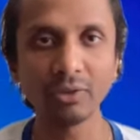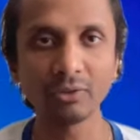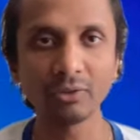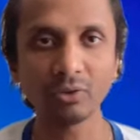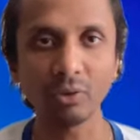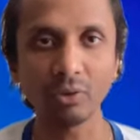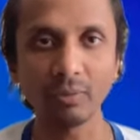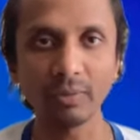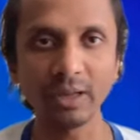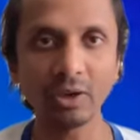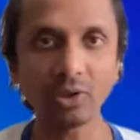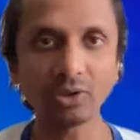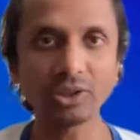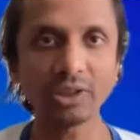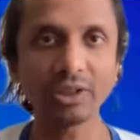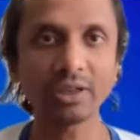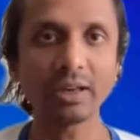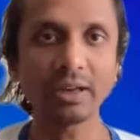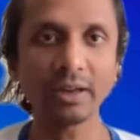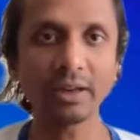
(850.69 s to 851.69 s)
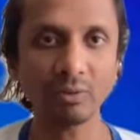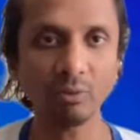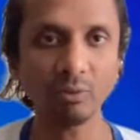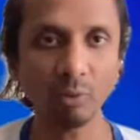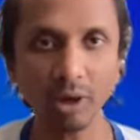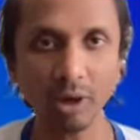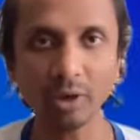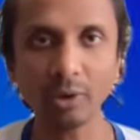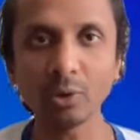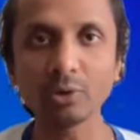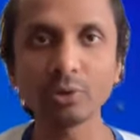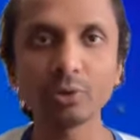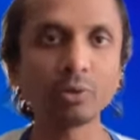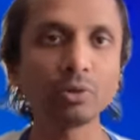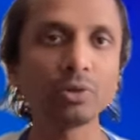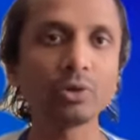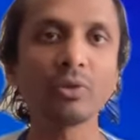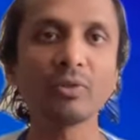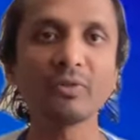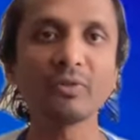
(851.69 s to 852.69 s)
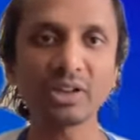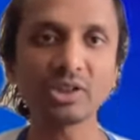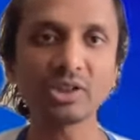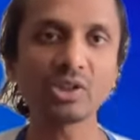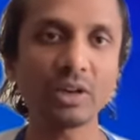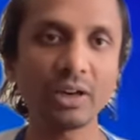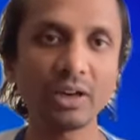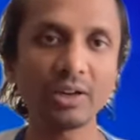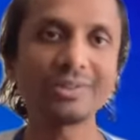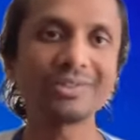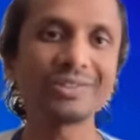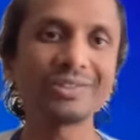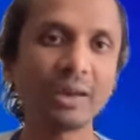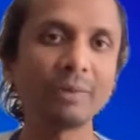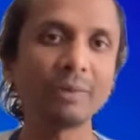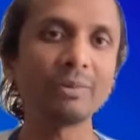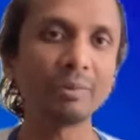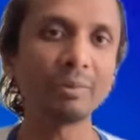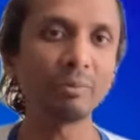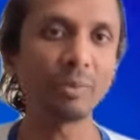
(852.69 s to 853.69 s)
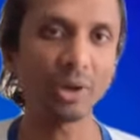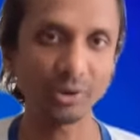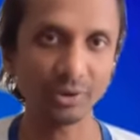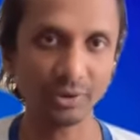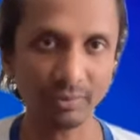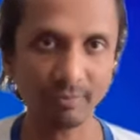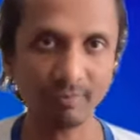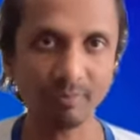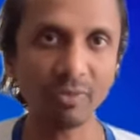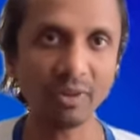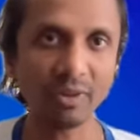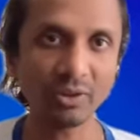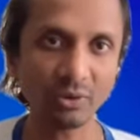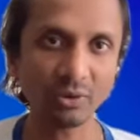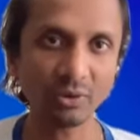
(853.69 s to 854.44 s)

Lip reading: So we'll be launching like one or two new functionalities every month.